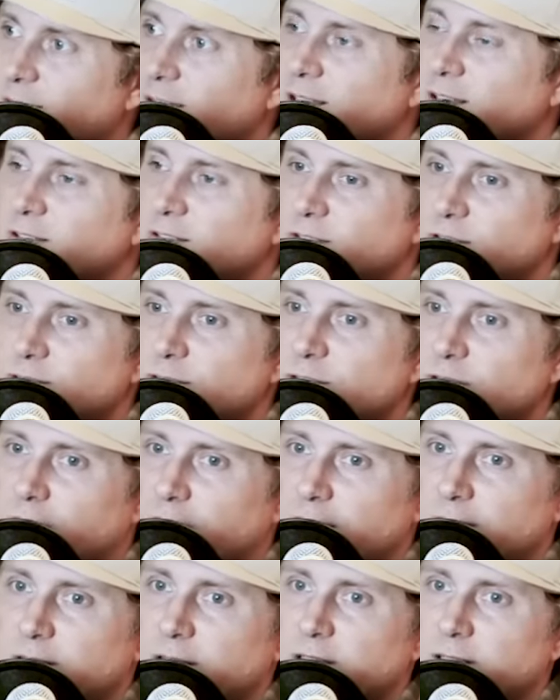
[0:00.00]
Yeah.
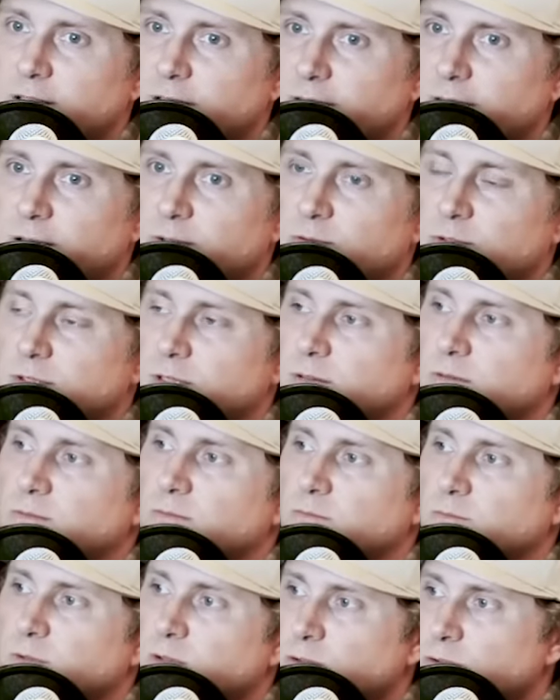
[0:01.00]
John Dudley was a
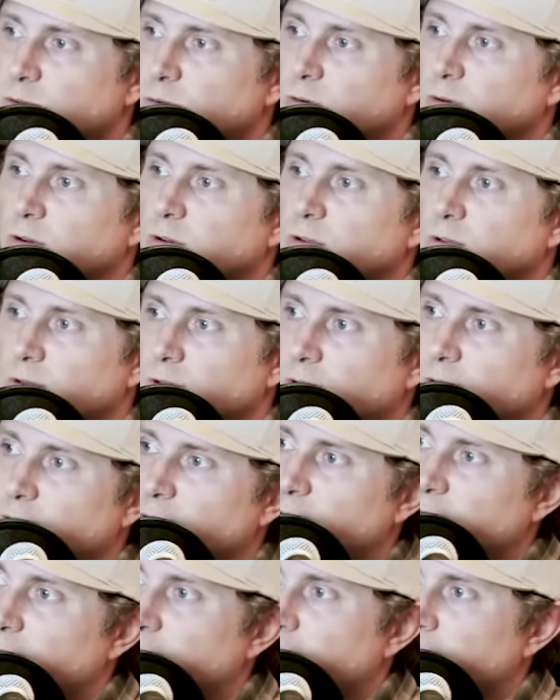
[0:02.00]
mutual
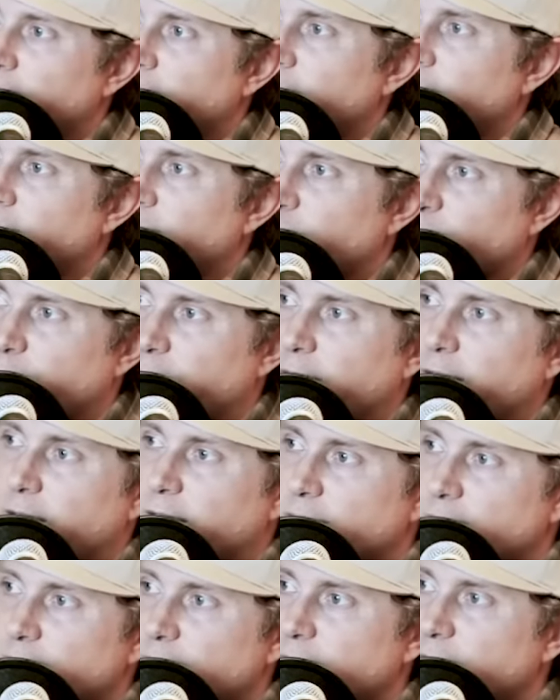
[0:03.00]
uh-huh.
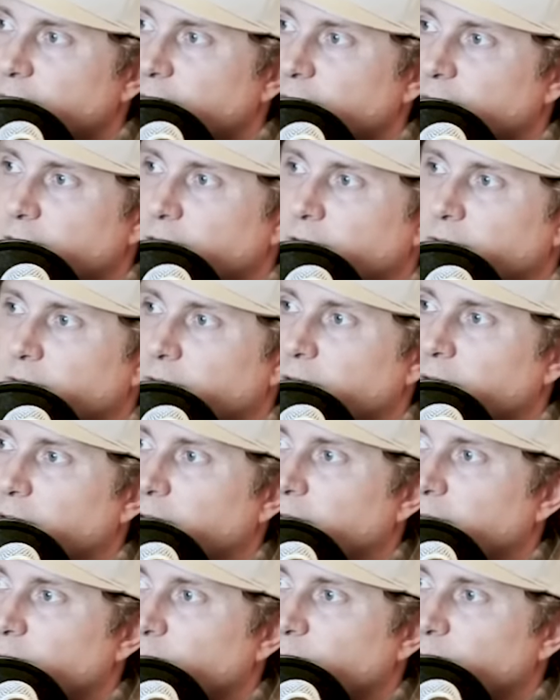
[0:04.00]
friend. And
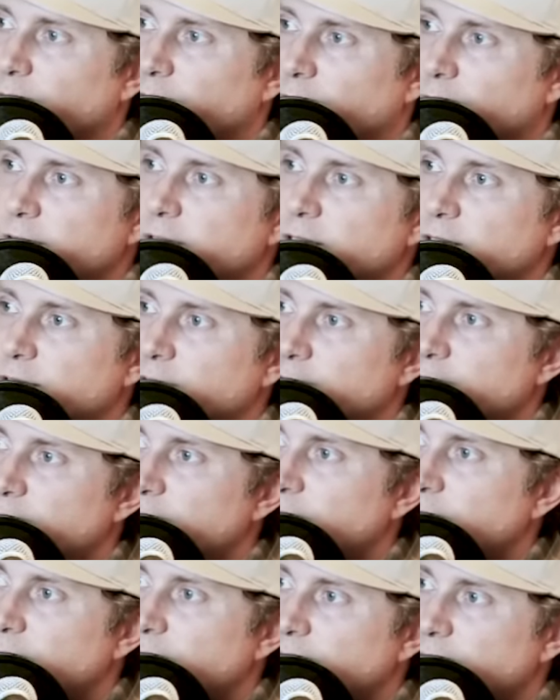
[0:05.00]
then we all did
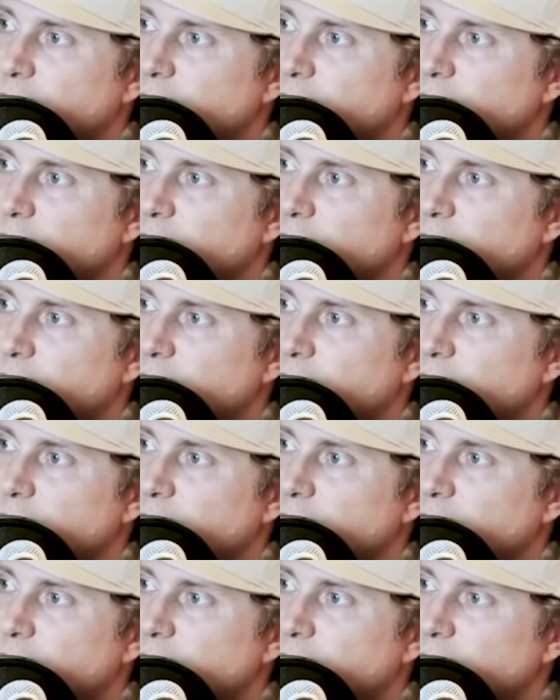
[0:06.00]
this